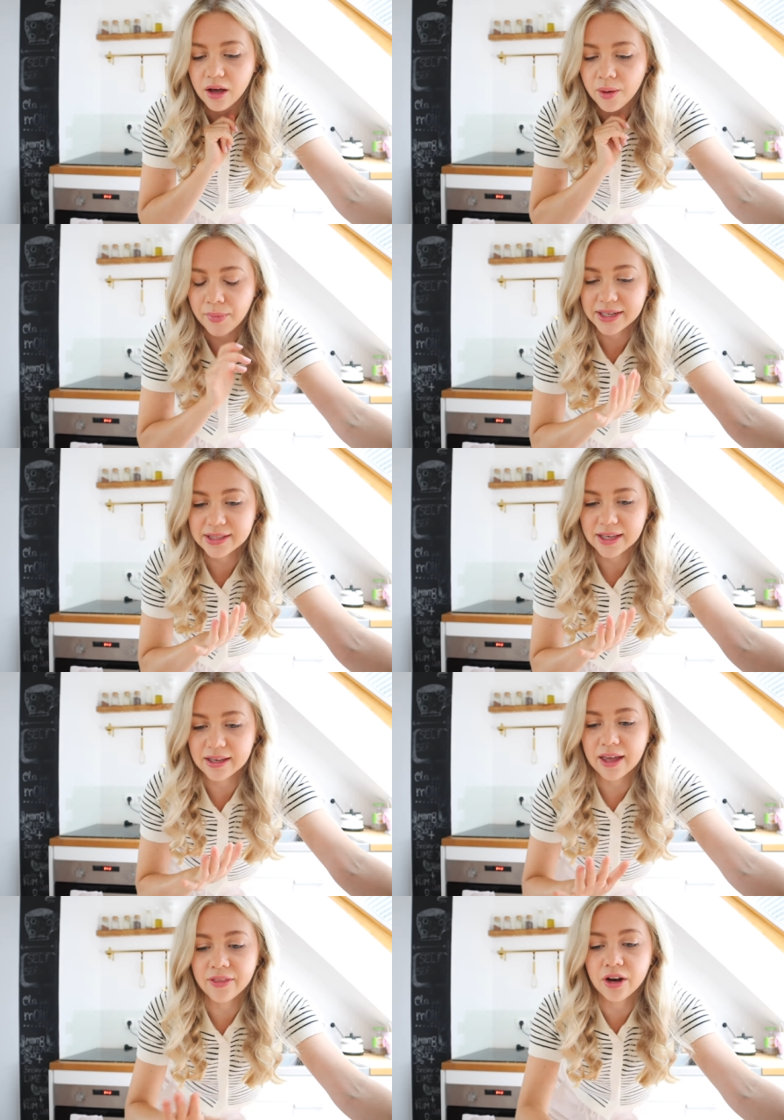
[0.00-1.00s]

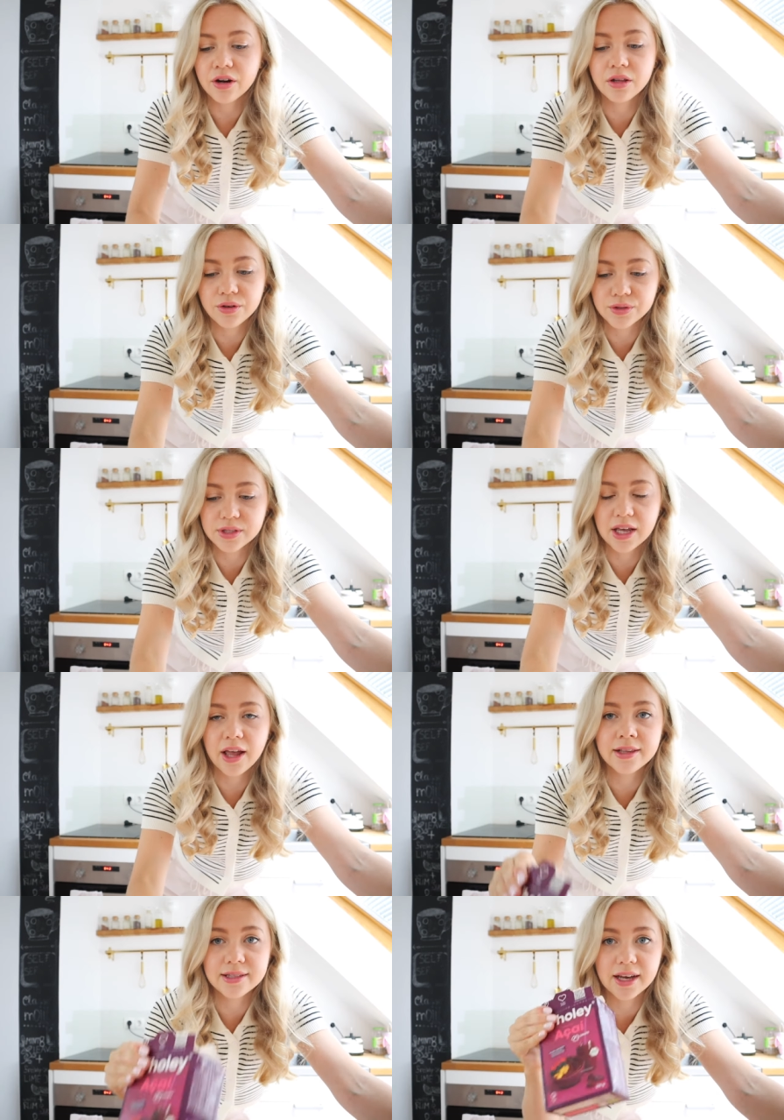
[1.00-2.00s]
amazing, and there are loads
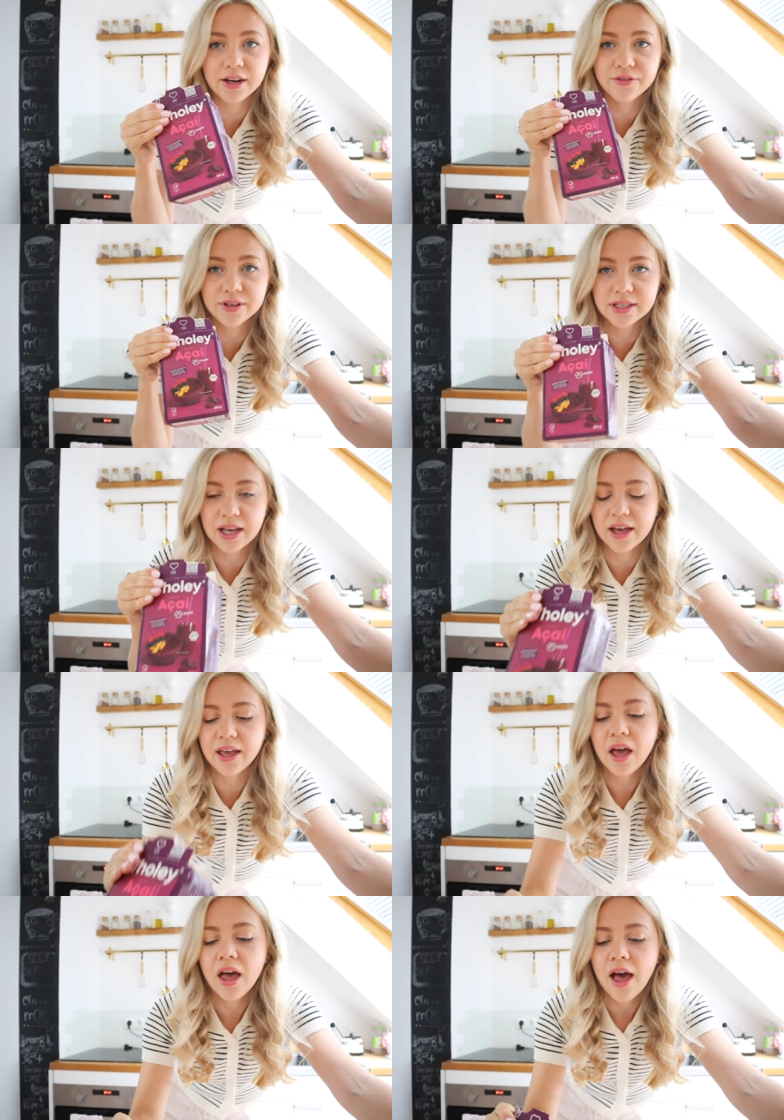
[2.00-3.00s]
inside of
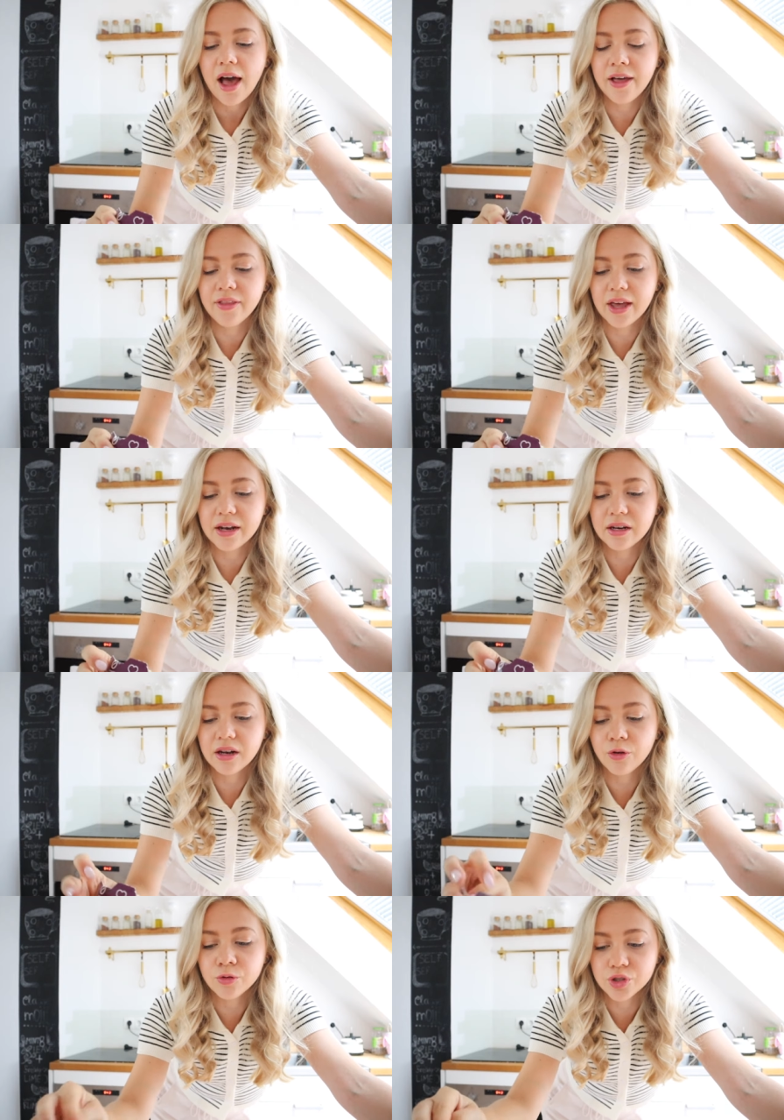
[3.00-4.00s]
acai. And
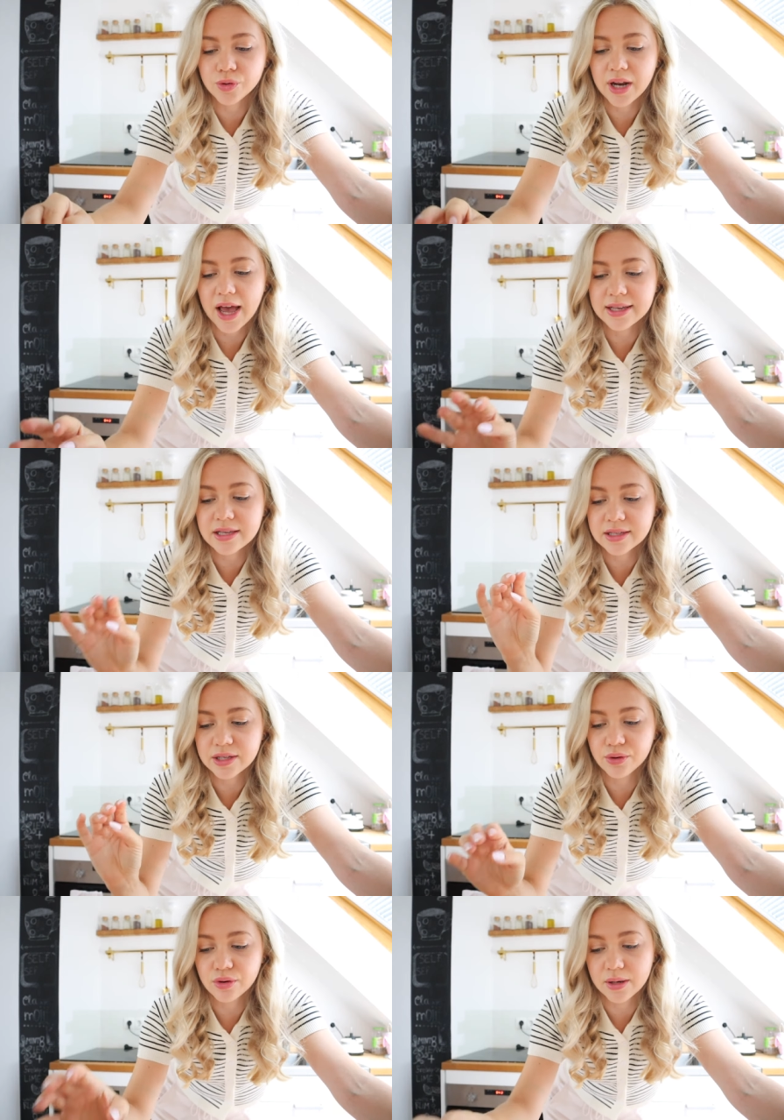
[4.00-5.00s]
then also it has
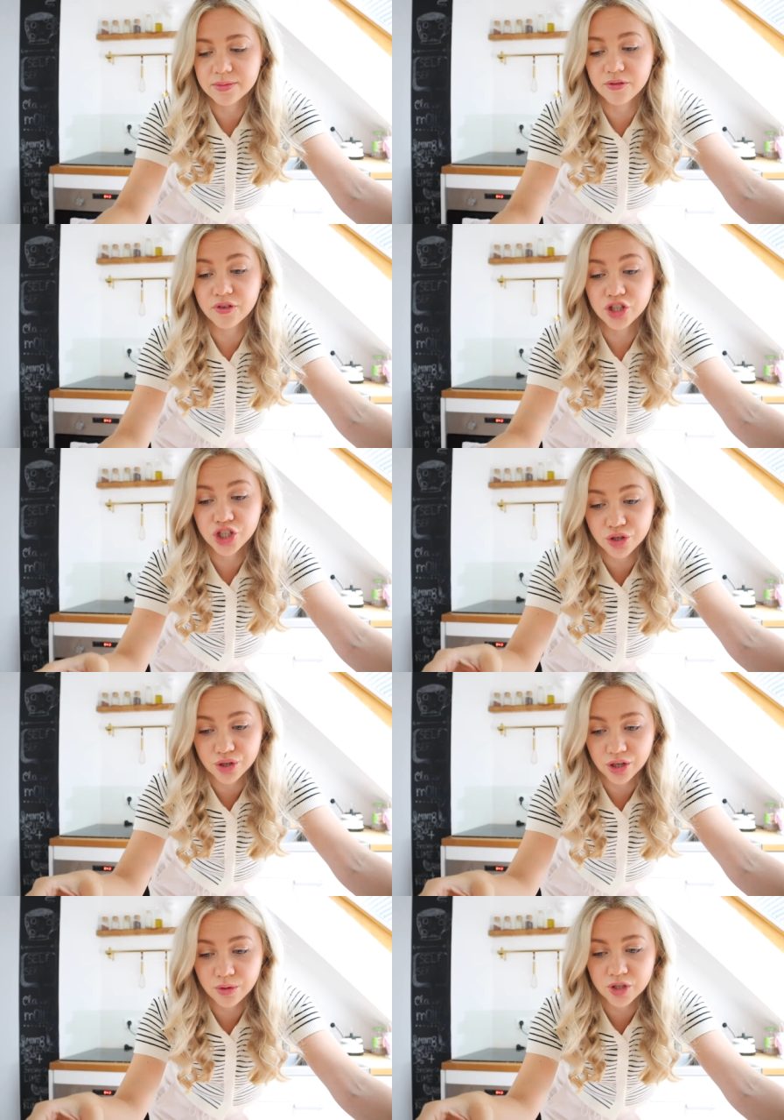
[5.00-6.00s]
0 grams of
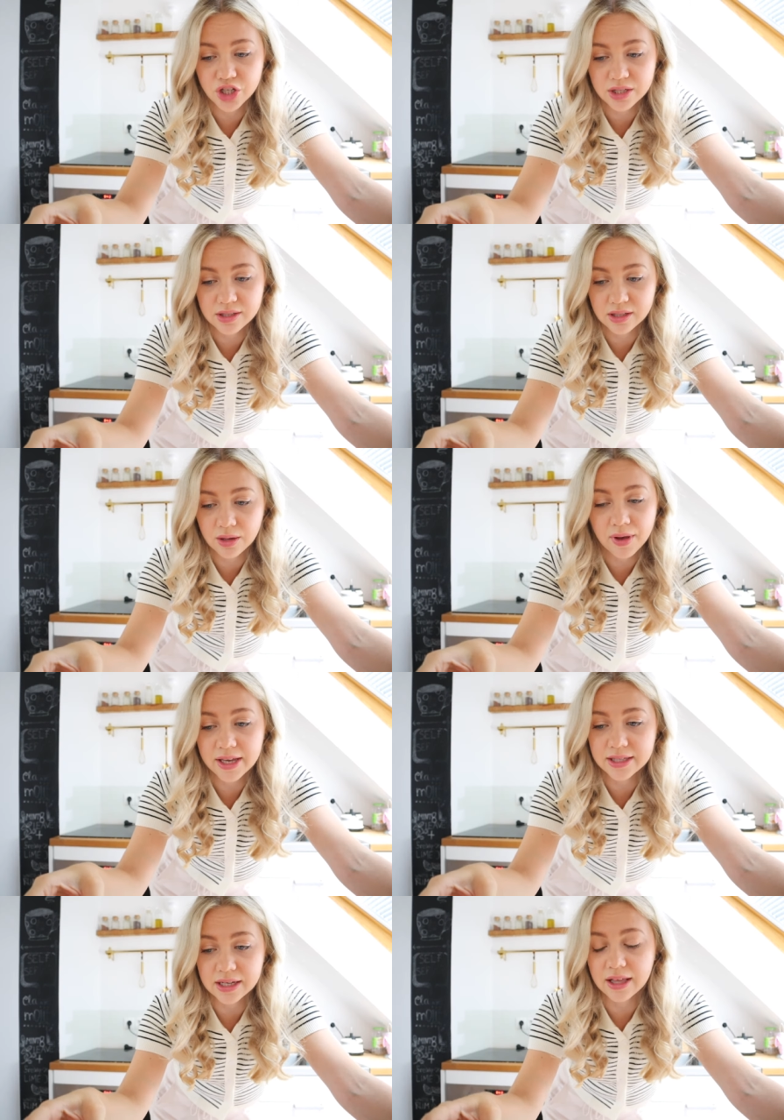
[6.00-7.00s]
sugar, which is
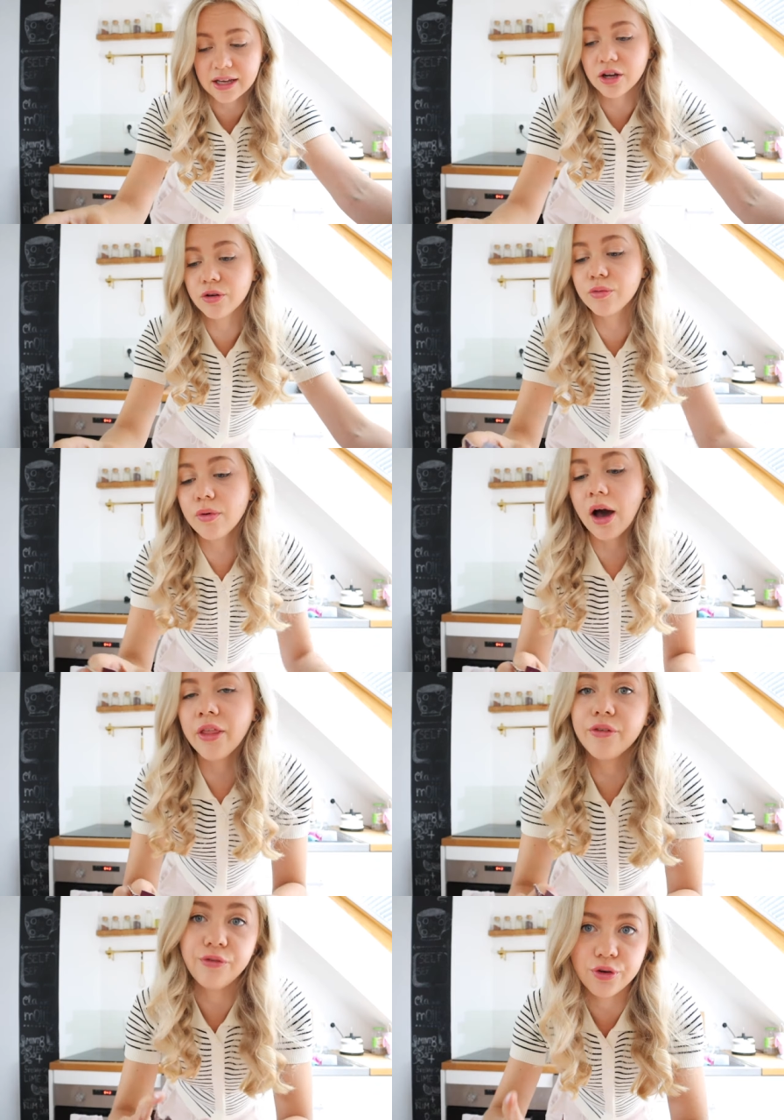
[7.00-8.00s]
amazing. Like, no
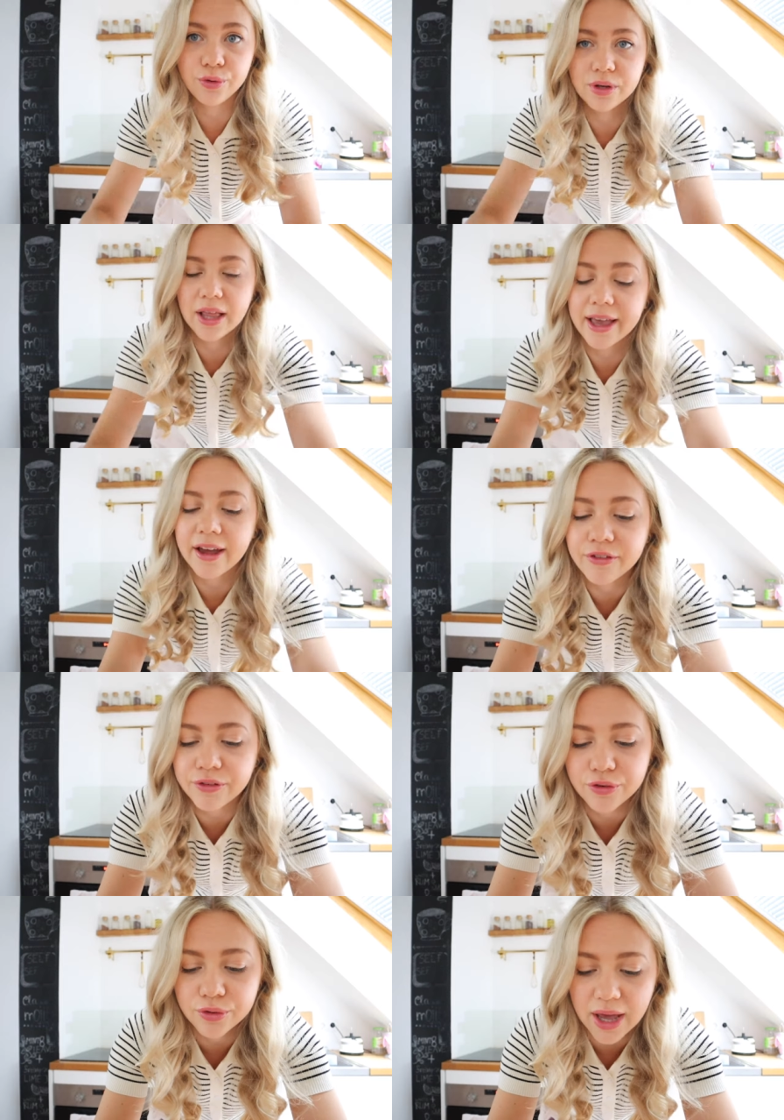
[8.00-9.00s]
other fruit, like every
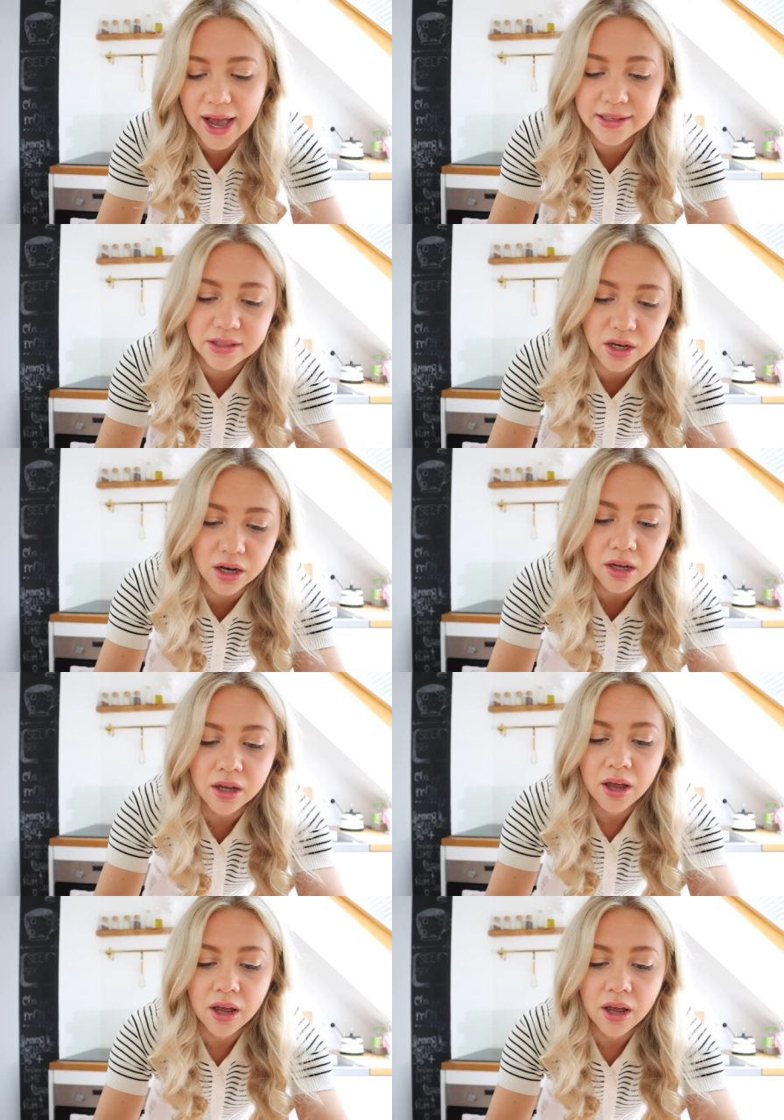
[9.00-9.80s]
fruit has got